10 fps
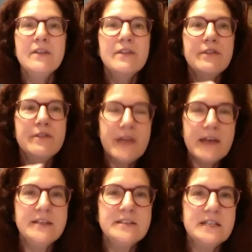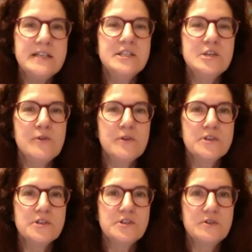then it's easier for the
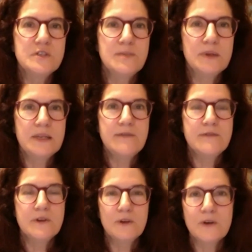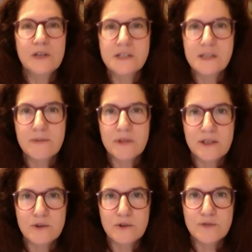student to believe they're learning
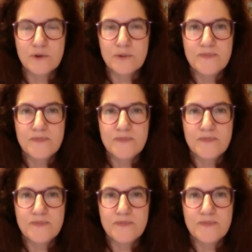something useful.